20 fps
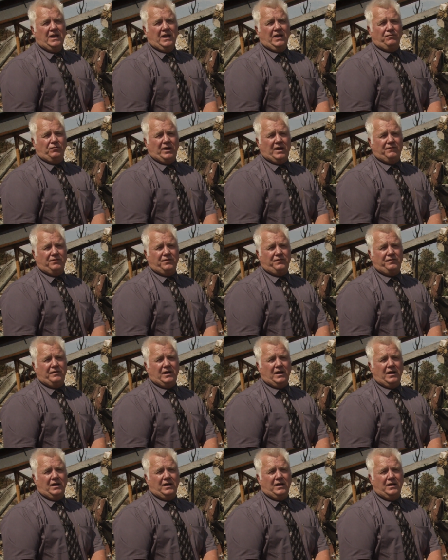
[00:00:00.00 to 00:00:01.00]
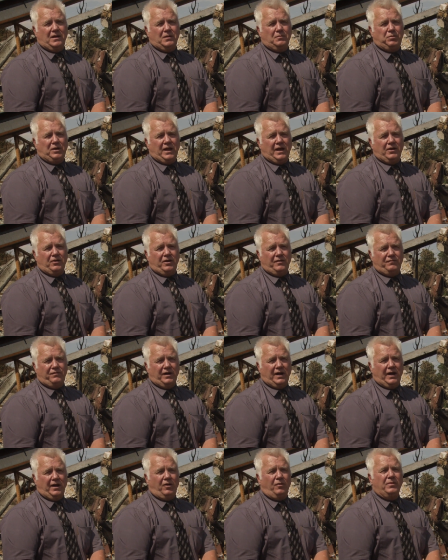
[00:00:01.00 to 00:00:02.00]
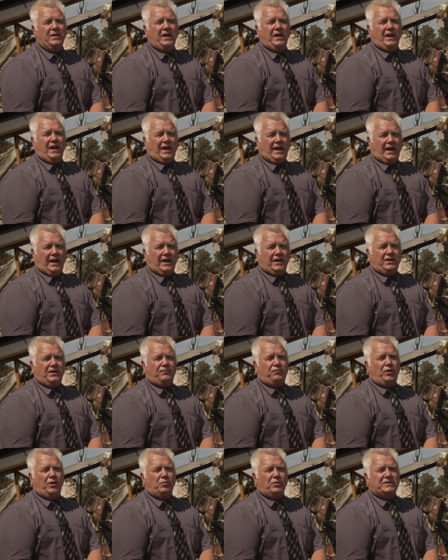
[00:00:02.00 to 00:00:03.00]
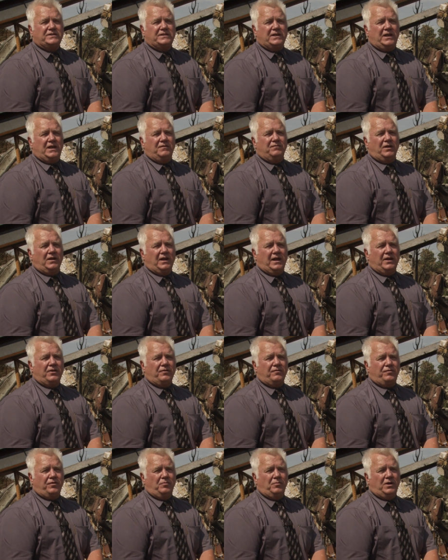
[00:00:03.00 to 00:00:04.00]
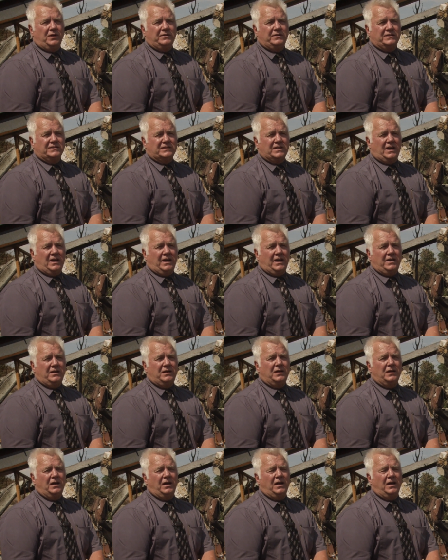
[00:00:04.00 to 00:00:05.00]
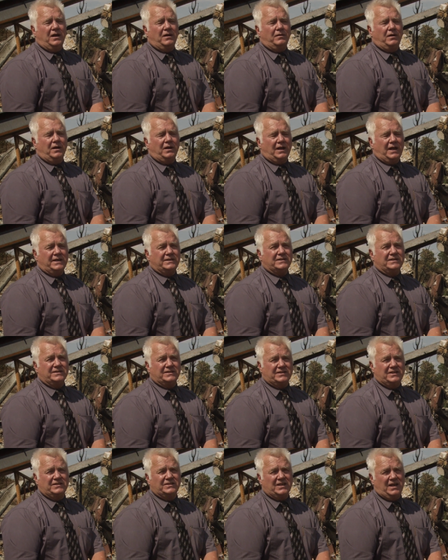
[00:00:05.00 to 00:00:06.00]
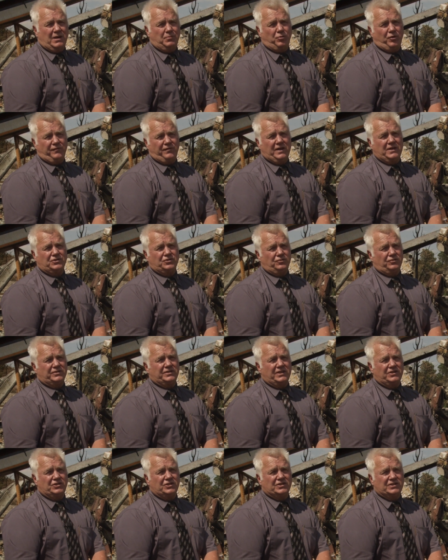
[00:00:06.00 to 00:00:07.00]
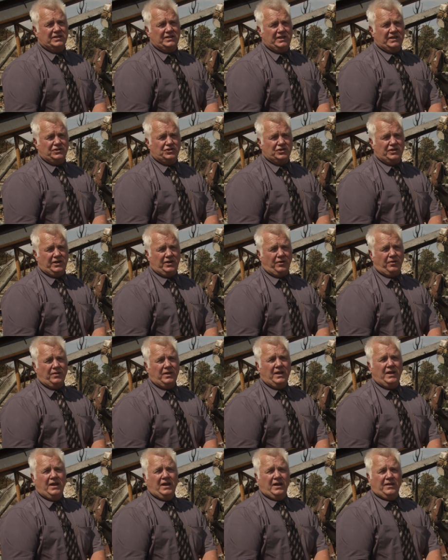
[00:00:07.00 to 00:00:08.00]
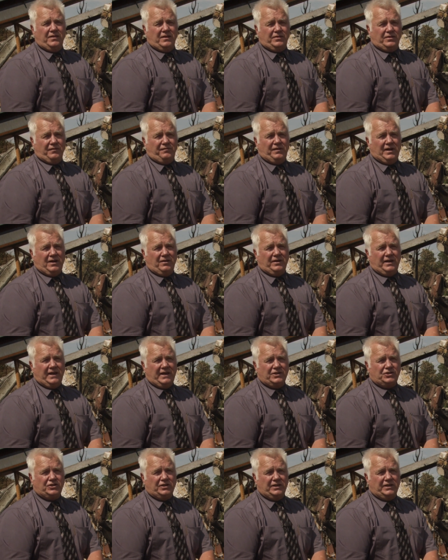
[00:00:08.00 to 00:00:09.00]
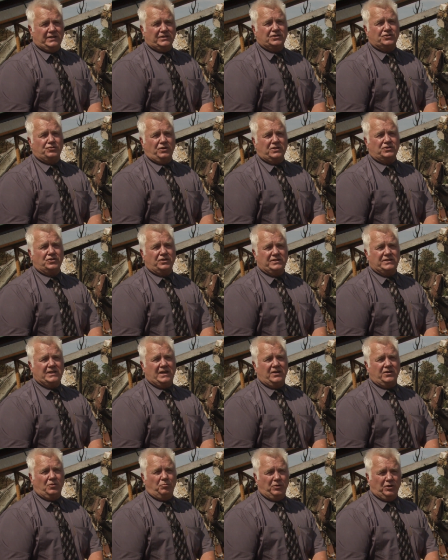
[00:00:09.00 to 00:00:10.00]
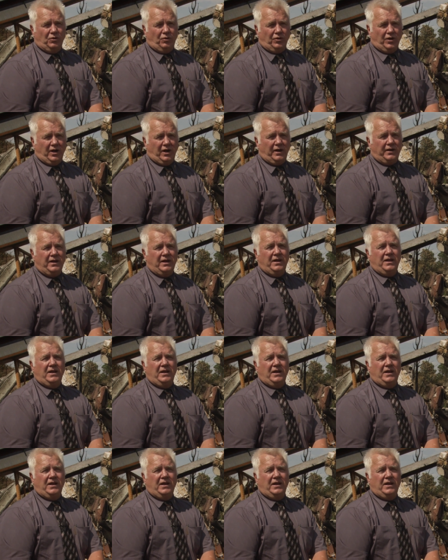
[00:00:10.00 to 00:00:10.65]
If we have the plan on file, and if we receive a letter from a licensed design professional such as an engineer that the foundation is structurally sound to build on,